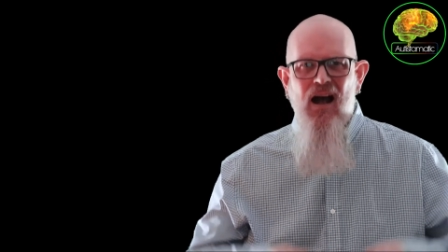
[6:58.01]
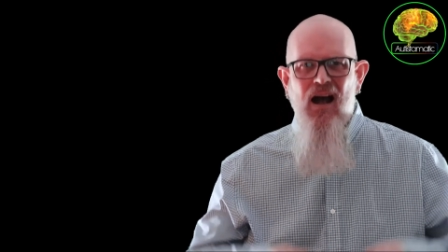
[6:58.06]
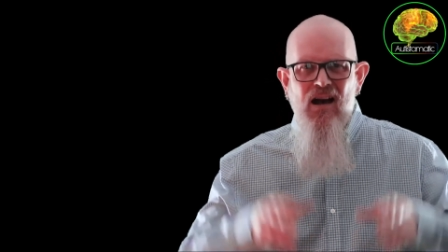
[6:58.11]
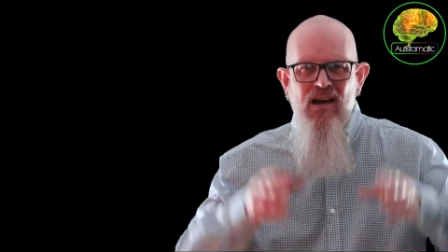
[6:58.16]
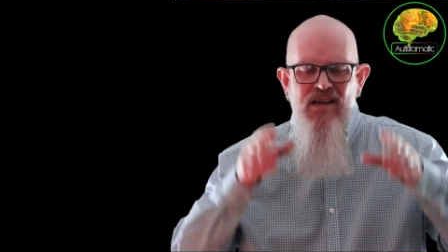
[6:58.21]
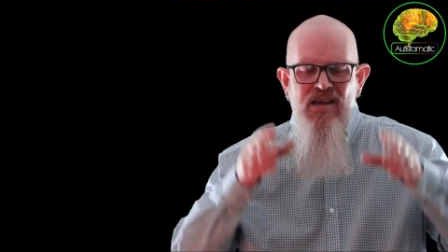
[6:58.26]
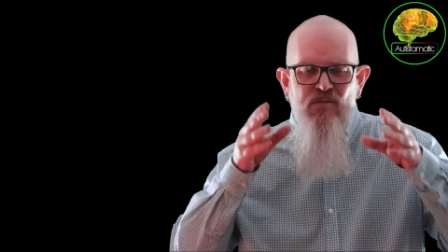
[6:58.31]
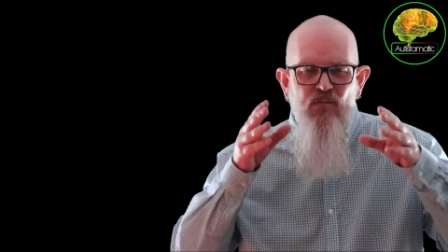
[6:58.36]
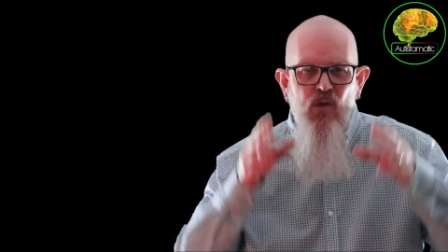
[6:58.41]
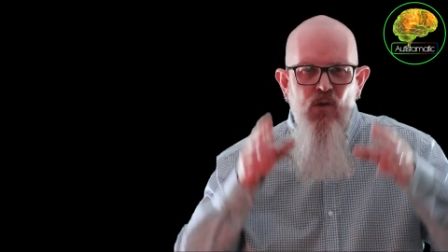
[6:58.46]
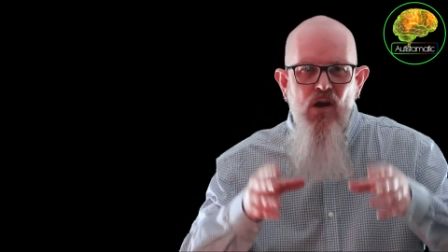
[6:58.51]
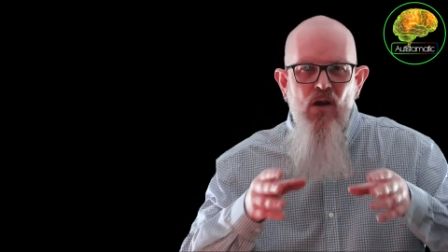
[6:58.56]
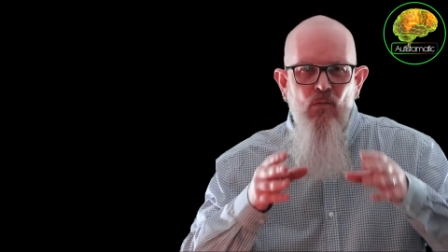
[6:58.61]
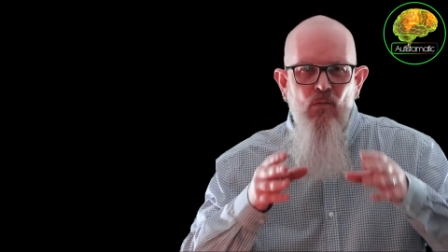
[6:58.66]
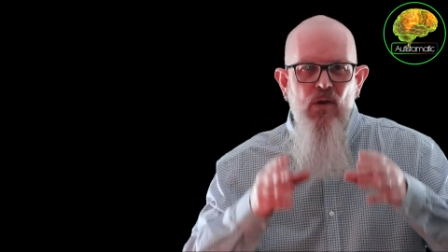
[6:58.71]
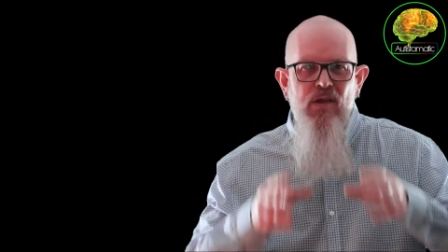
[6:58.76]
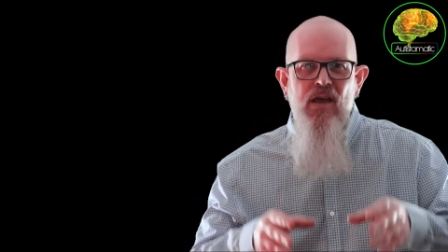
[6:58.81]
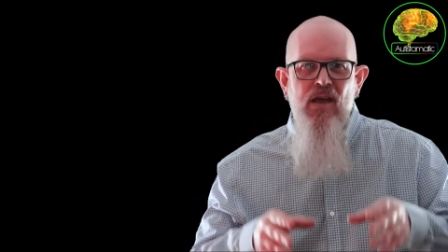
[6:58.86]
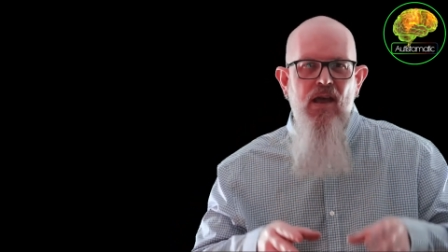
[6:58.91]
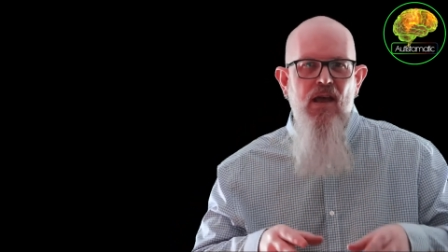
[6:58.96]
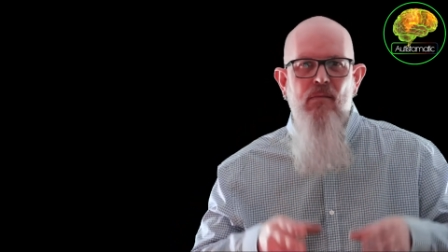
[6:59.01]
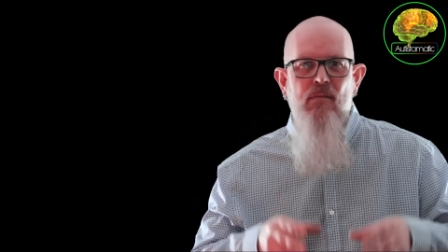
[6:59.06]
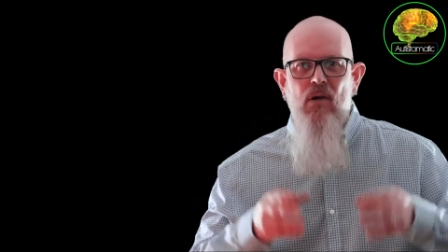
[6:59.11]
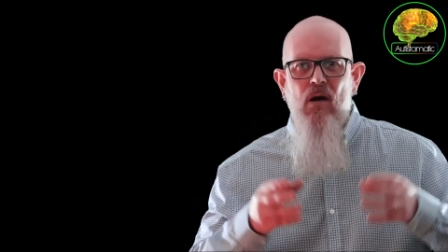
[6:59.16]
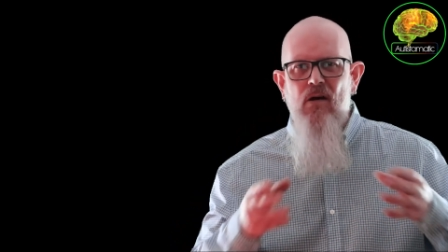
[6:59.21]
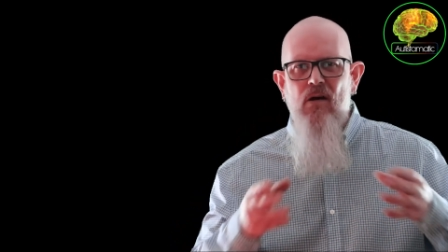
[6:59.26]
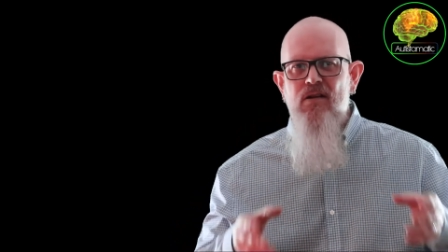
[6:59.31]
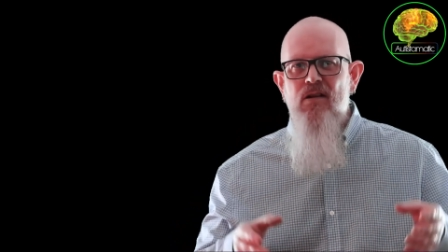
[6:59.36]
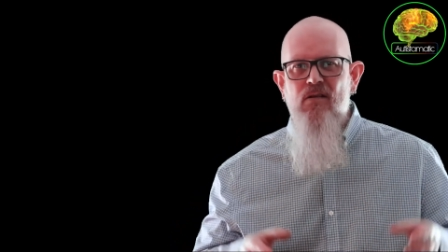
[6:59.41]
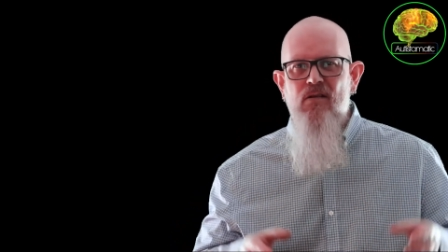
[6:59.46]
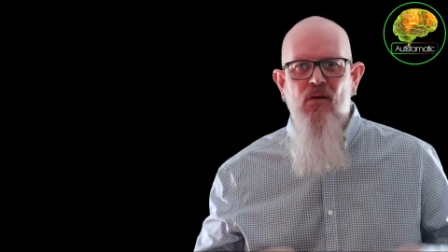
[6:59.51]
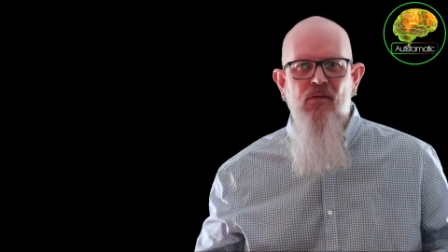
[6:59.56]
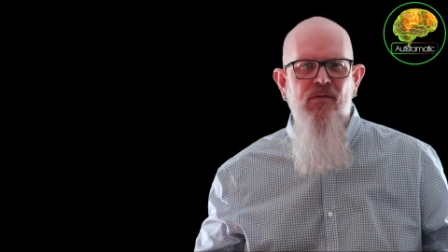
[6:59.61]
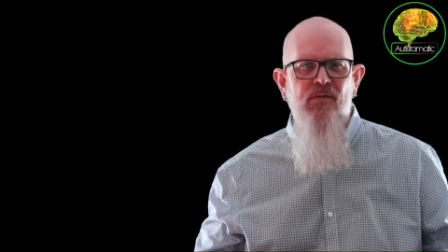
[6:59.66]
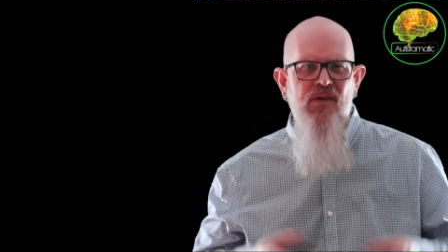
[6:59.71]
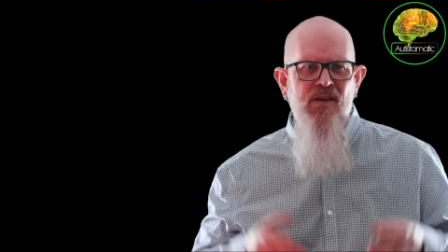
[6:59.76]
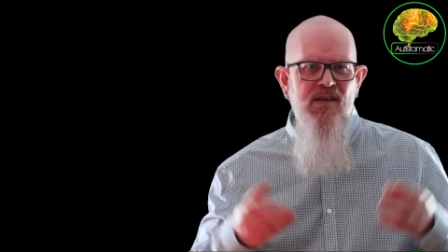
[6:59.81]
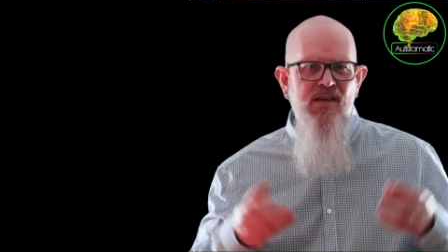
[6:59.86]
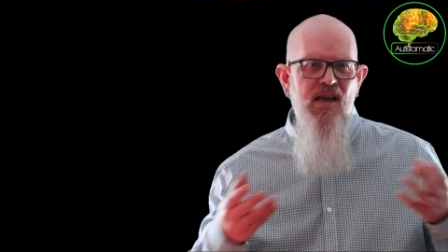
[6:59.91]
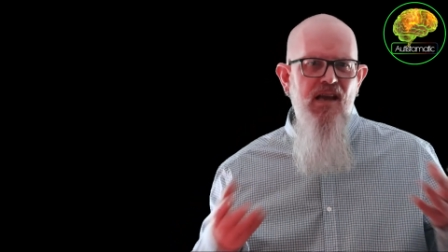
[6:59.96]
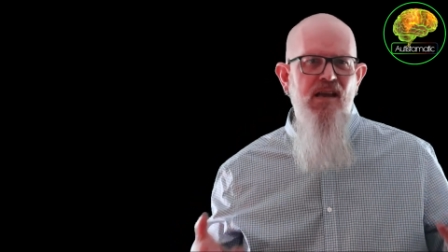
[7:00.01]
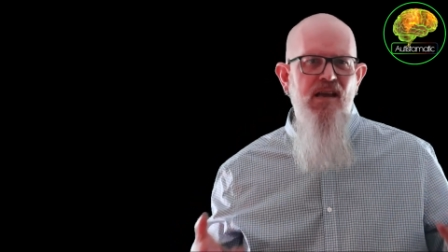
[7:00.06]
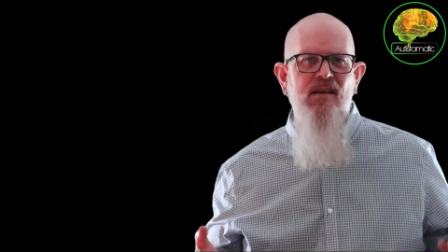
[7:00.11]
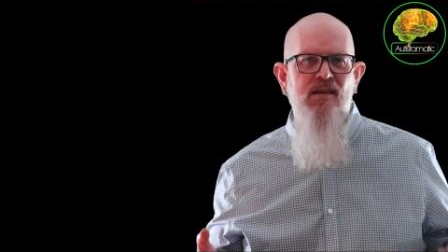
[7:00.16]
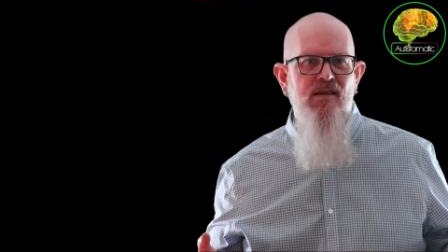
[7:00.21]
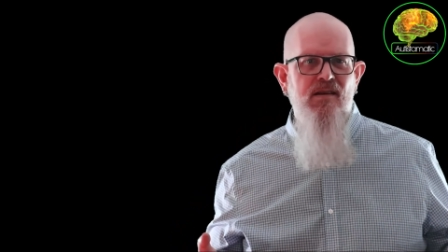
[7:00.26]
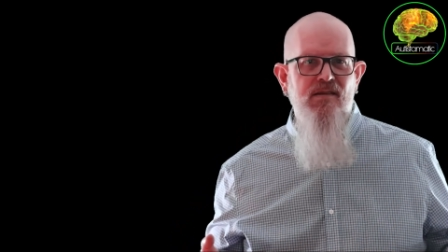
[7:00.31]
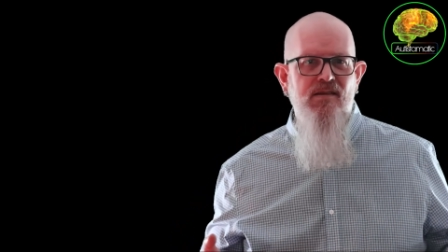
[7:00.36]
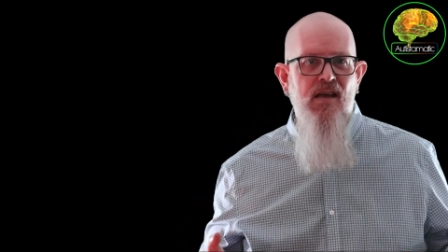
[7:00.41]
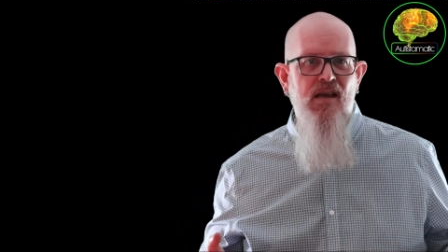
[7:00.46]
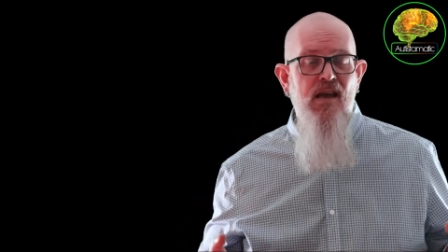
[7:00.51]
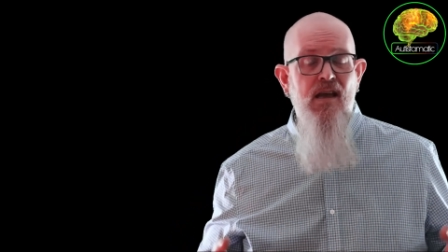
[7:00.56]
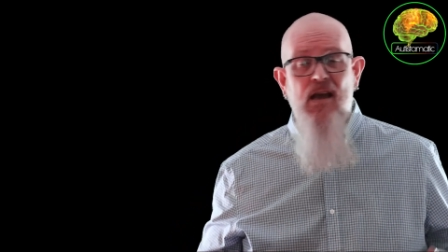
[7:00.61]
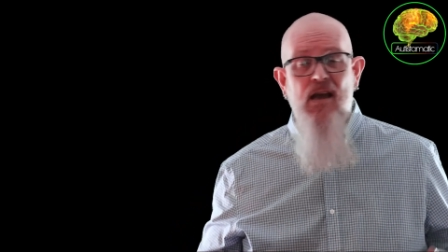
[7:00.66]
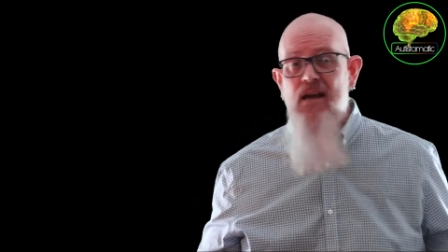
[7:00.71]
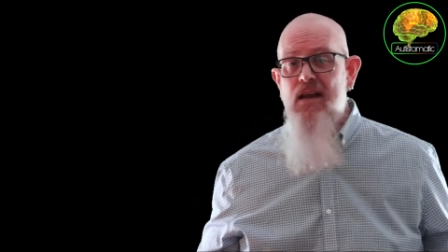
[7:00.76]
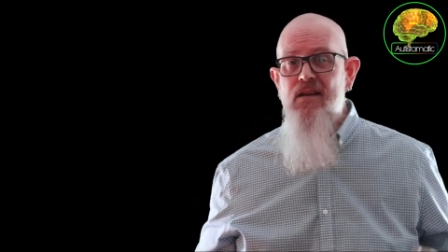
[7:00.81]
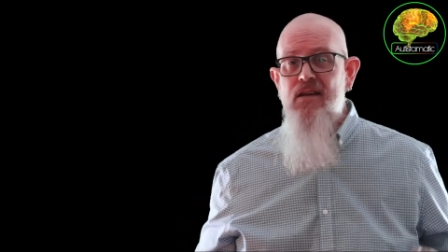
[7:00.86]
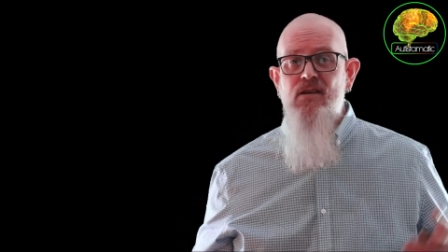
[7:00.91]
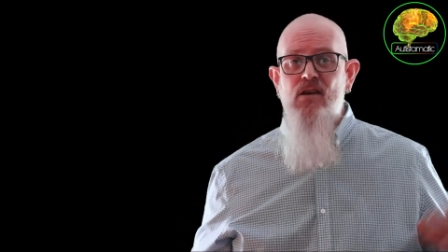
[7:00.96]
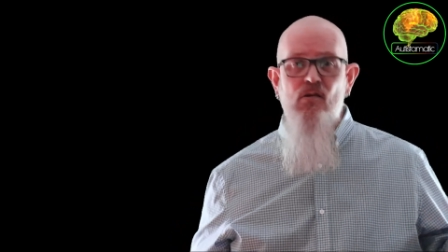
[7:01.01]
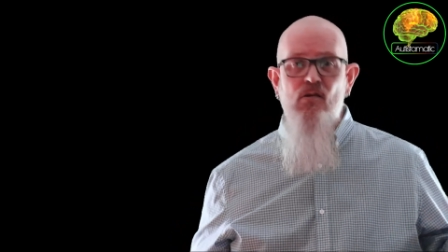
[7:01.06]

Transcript: I'd worked with him on and off for years and had